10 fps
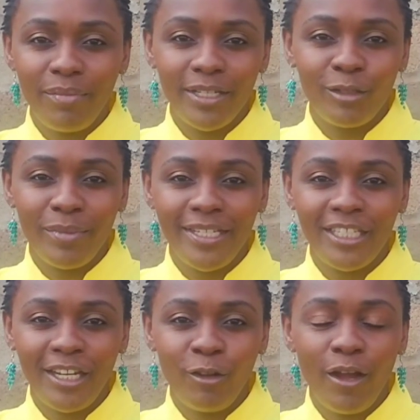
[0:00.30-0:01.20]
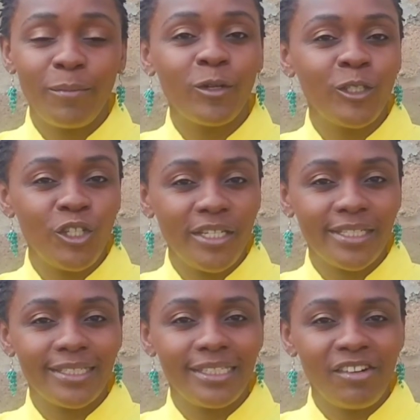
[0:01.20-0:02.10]
back to my channel. I'm continuing the
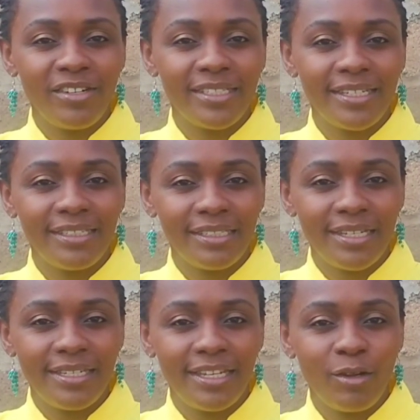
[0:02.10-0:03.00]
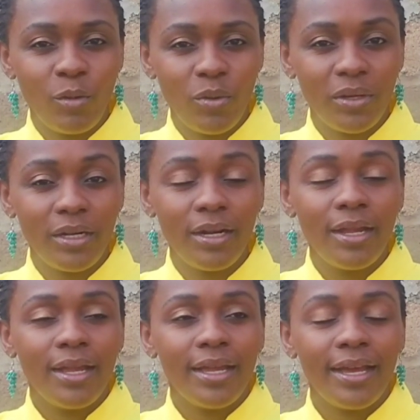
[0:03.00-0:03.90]
series that started on
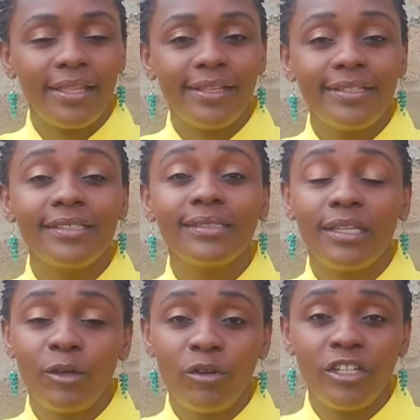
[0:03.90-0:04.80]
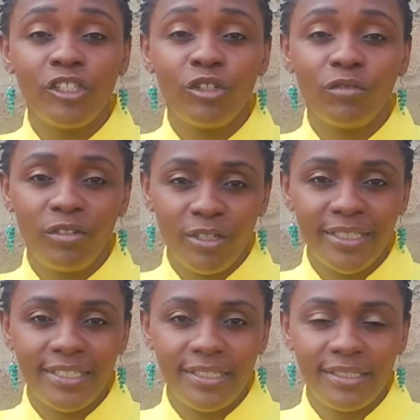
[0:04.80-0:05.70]
and that is the origin of
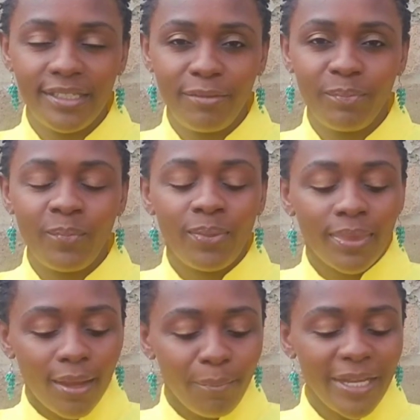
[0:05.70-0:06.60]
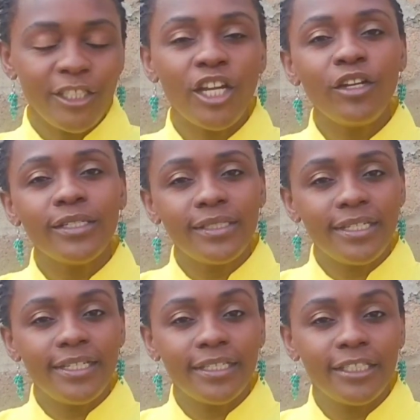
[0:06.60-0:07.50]
narcissism. My channel is
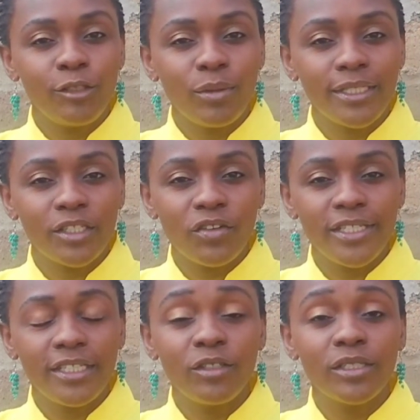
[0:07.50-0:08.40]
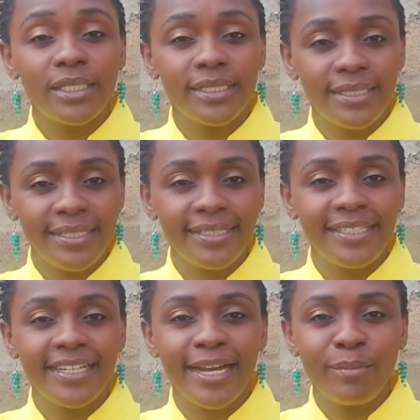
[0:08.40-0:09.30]
dedicated towards creating
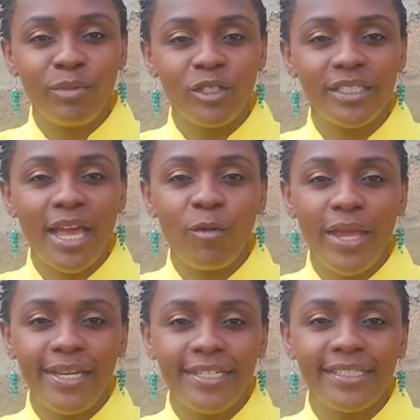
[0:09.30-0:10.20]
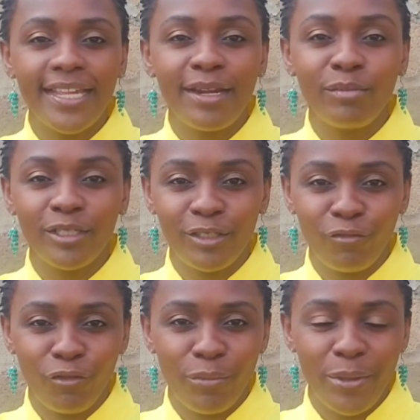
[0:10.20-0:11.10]
narcissistic abuse awareness and more so
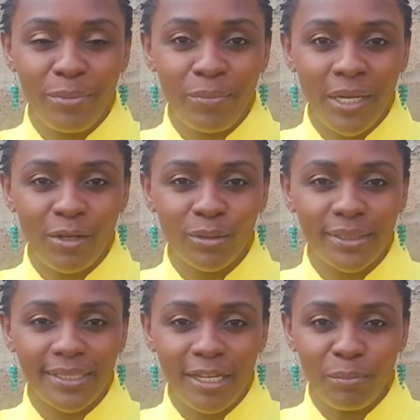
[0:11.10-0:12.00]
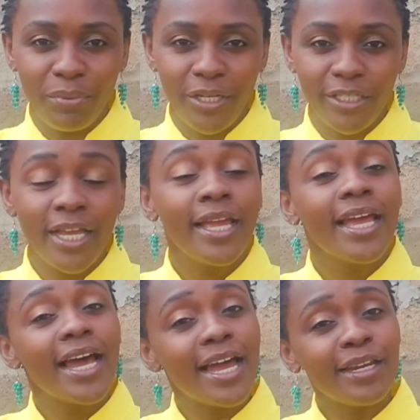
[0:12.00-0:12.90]
from a biblical standpoint.
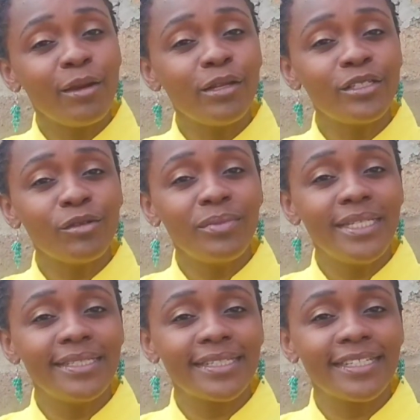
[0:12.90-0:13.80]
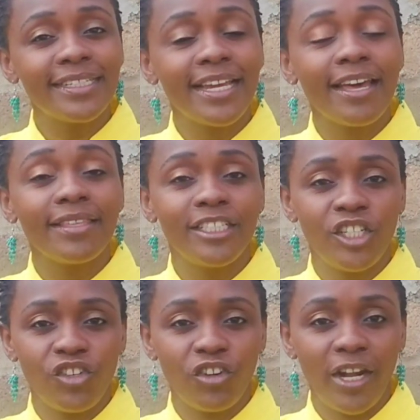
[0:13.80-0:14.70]
And I'll also be discussing other
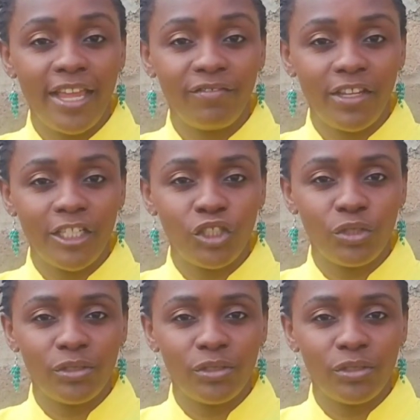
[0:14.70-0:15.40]
general life issues.